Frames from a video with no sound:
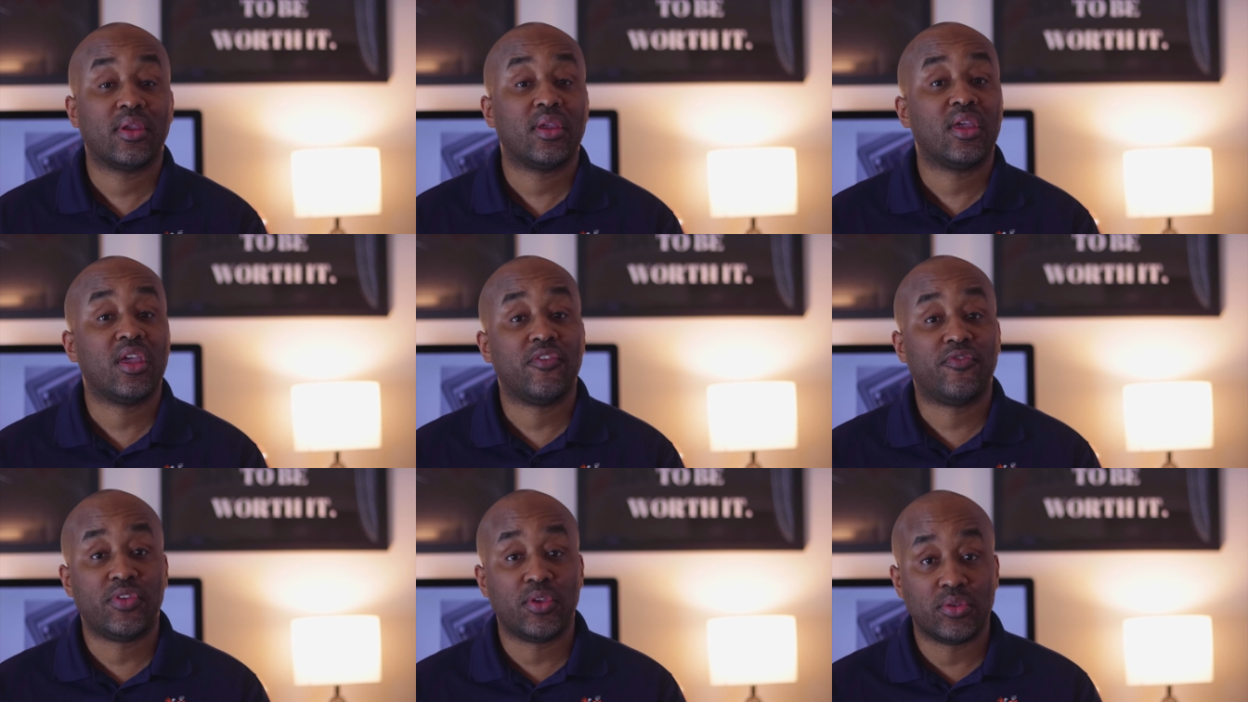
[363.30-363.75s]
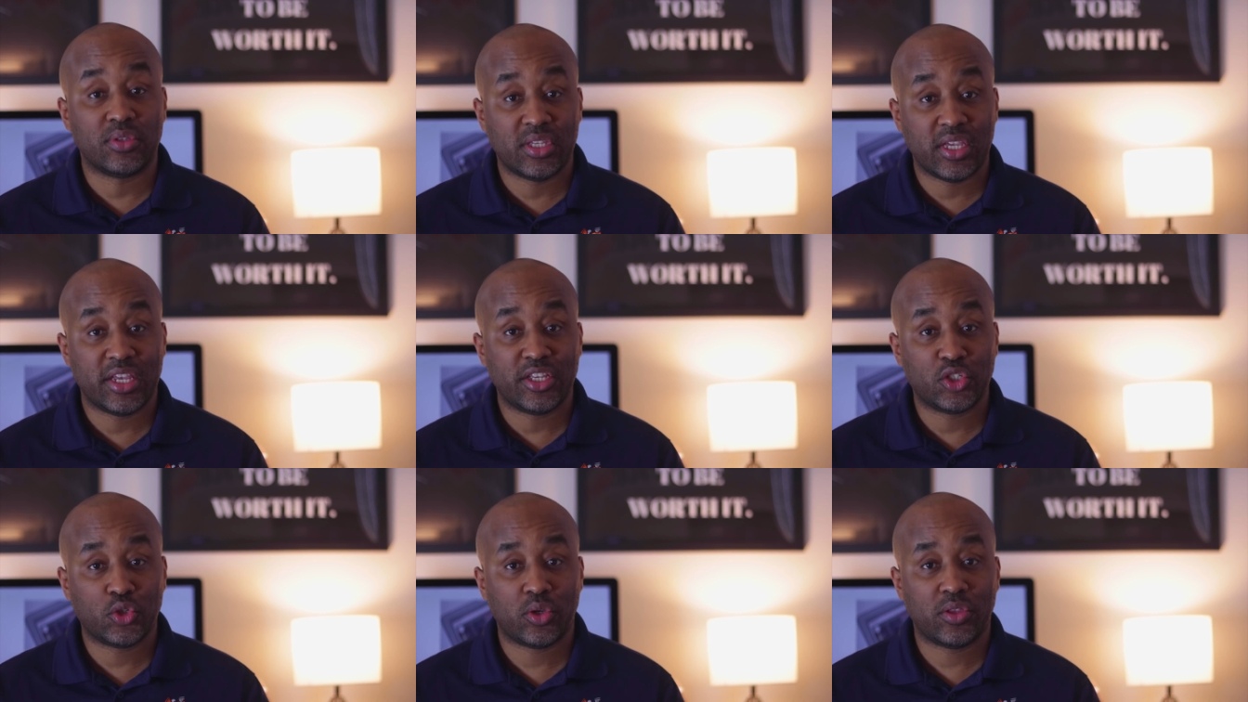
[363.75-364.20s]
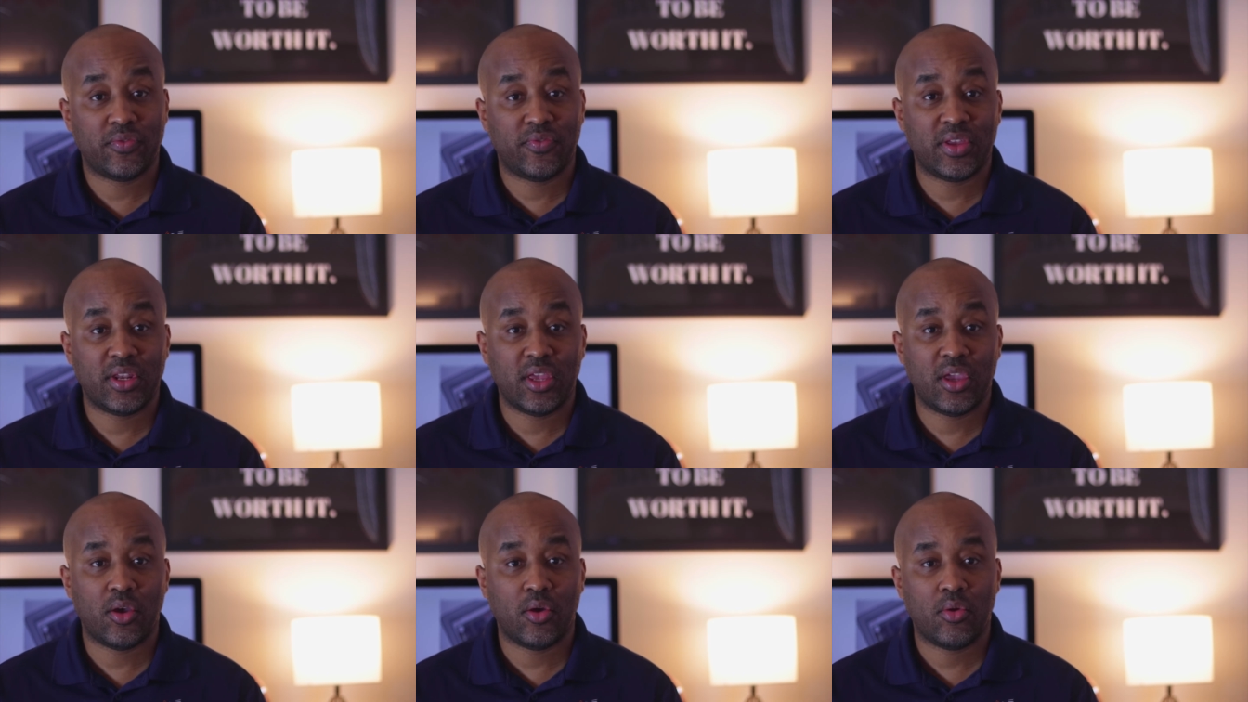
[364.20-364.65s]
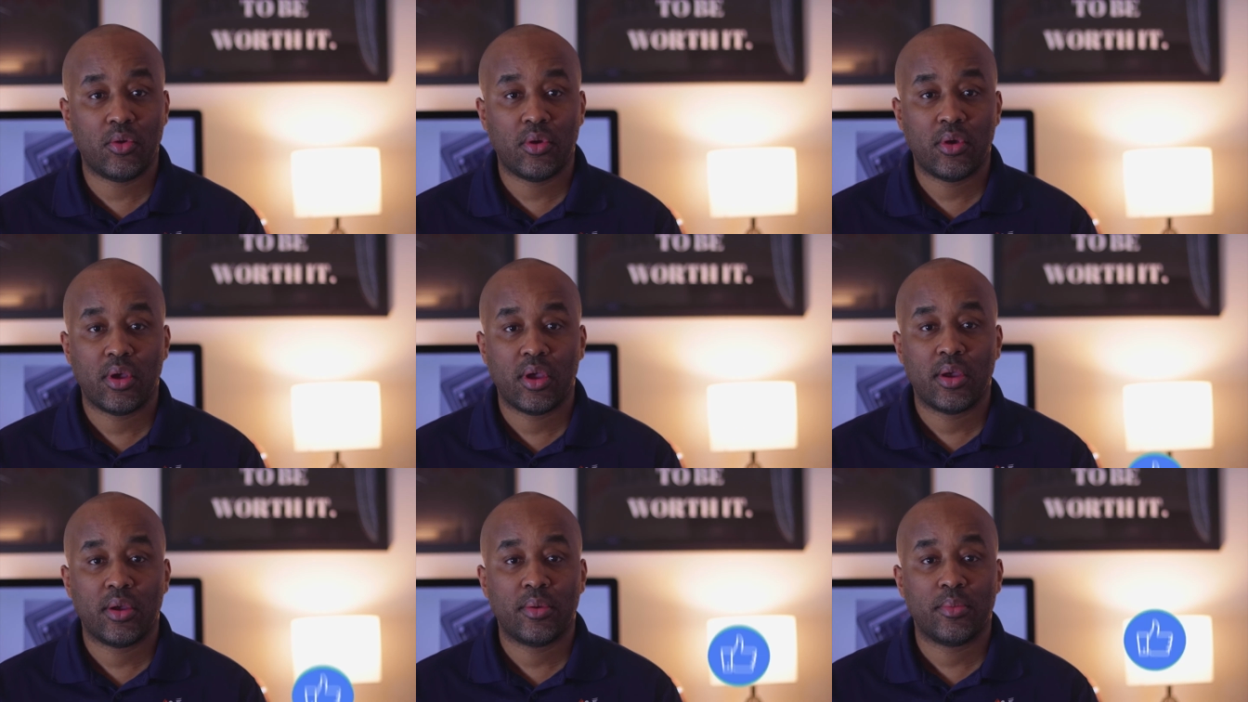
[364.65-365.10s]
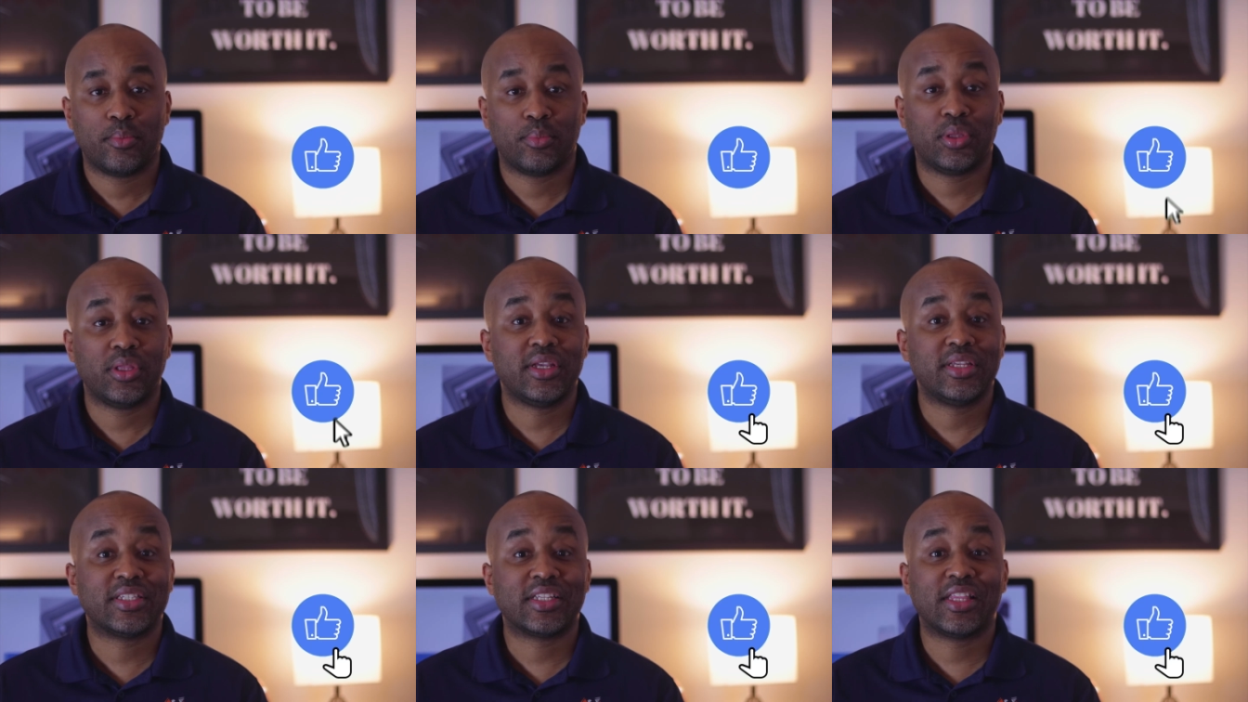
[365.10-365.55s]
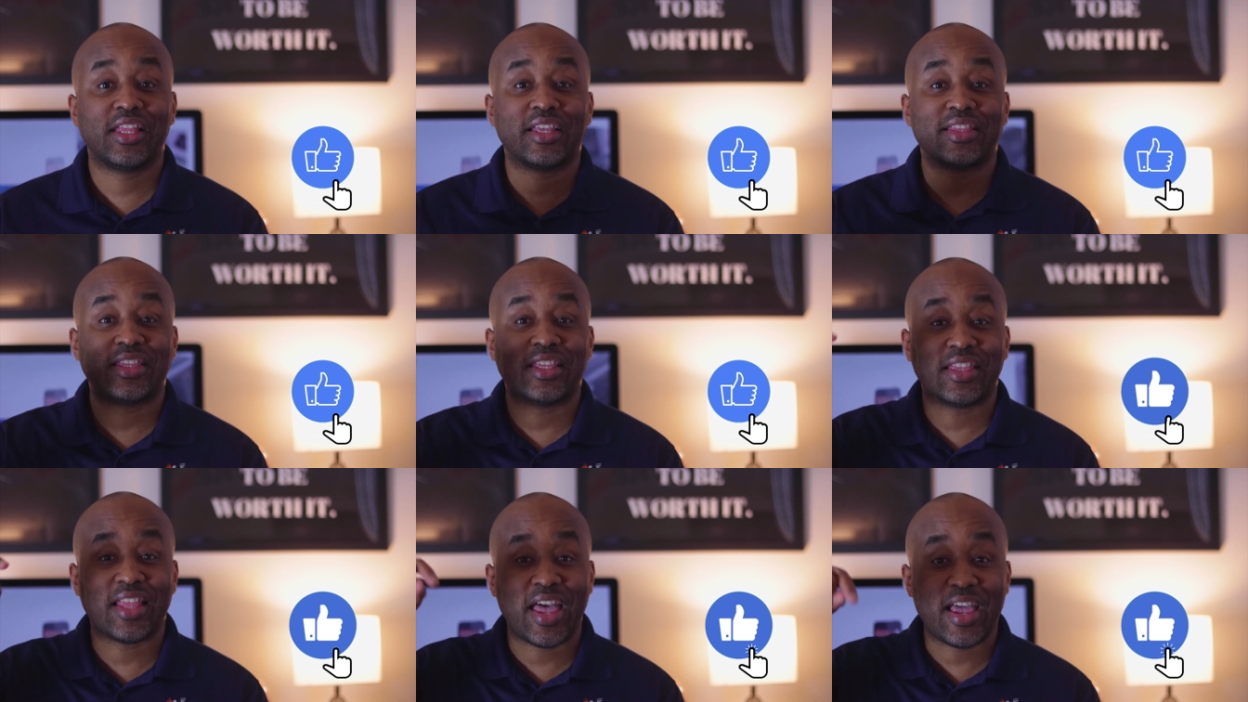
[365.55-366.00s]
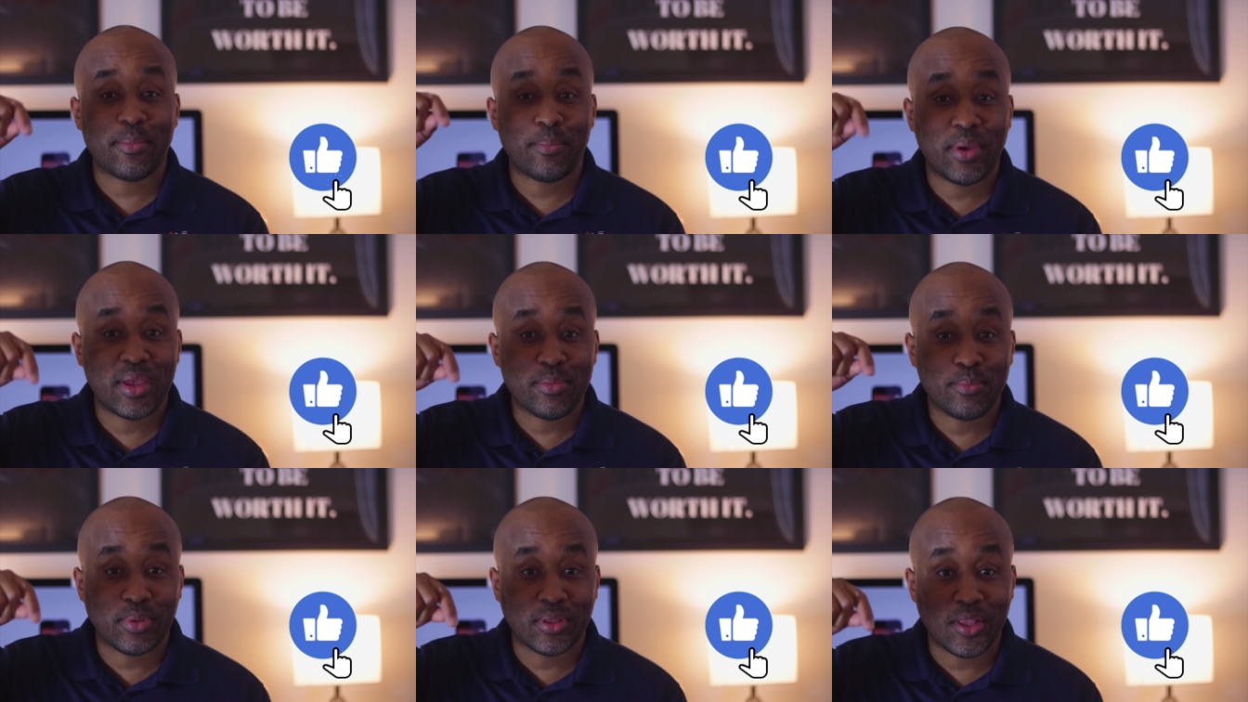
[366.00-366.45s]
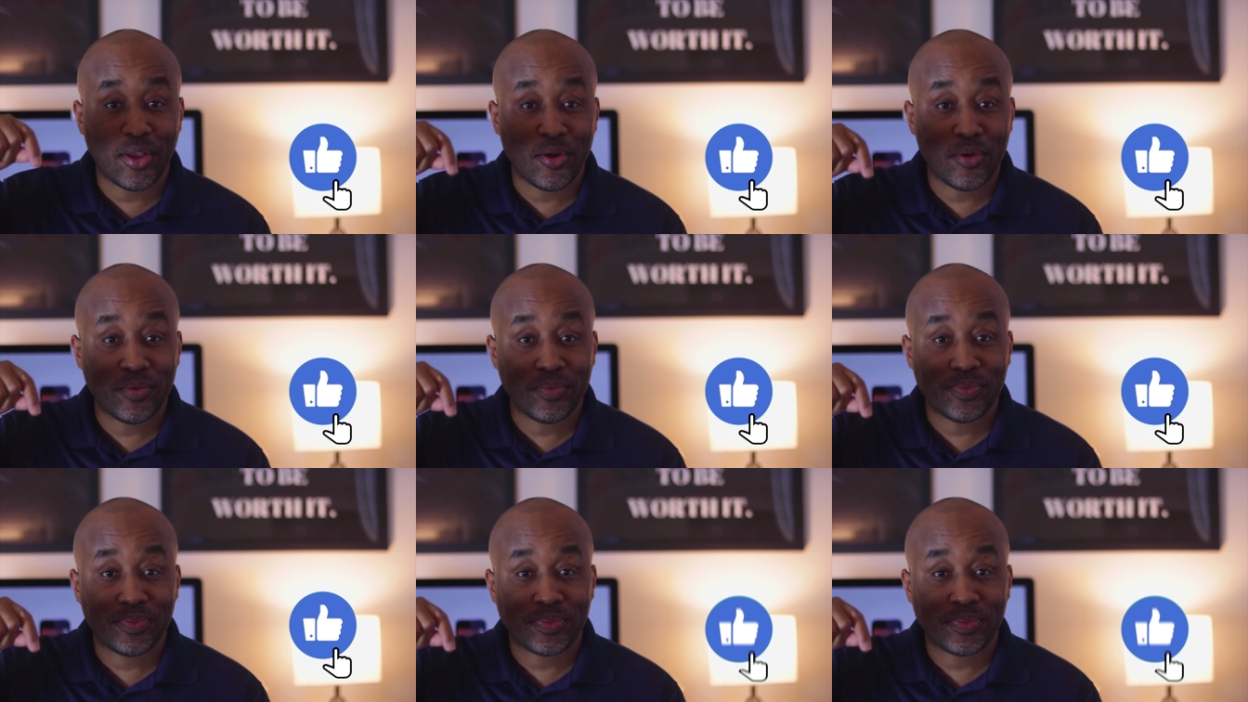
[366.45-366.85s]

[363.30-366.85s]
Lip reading: If you did enjoy the video, please click the like button below,